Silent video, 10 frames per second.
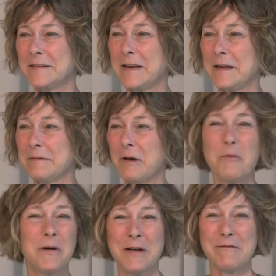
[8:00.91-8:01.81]
and I
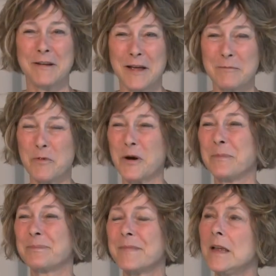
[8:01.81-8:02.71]
hope I'll have a lot more.
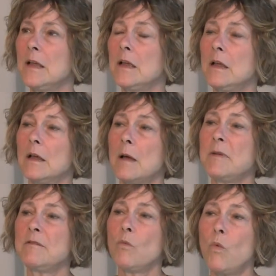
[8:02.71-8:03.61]
I
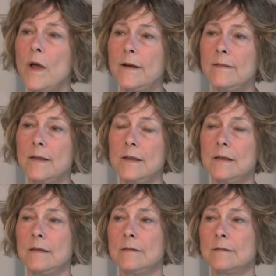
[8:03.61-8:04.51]
mean, one thing
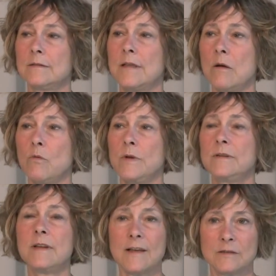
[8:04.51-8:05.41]
is that we
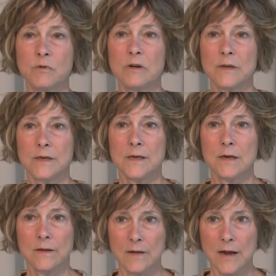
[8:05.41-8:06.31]
desperately need
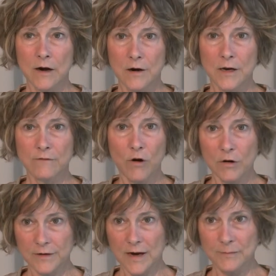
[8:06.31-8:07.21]
in the area of all
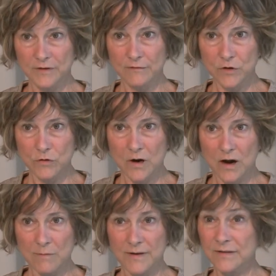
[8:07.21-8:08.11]
types of new
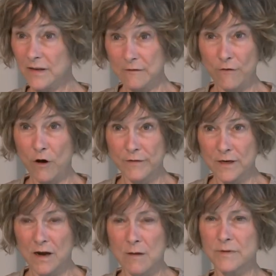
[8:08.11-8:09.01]
commons and evolving
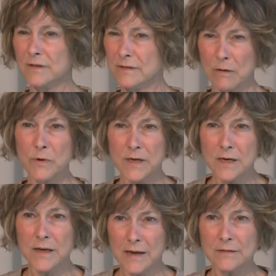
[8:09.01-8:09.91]
commons is that we need
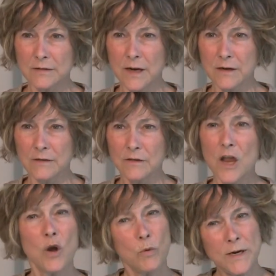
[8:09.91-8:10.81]
case studies.
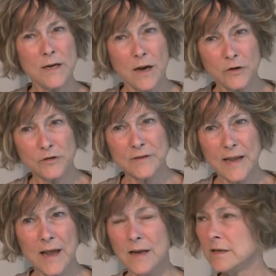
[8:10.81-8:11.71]
We need to
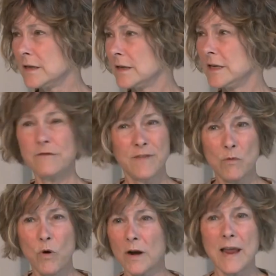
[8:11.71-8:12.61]
understand if they
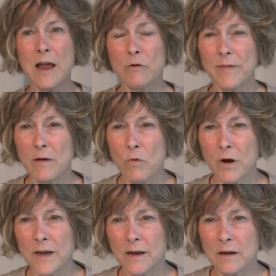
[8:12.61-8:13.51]
work, how are they
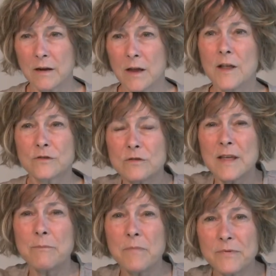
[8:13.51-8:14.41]
working, so
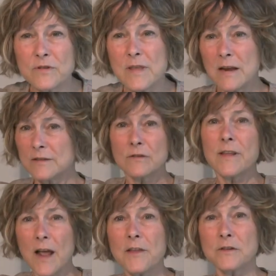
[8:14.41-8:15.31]
that so that so that
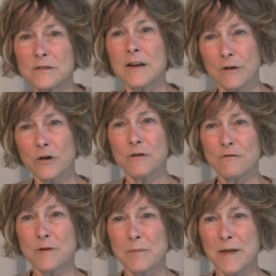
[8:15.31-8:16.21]
others can learn
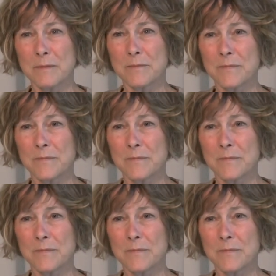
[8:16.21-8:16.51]
from them,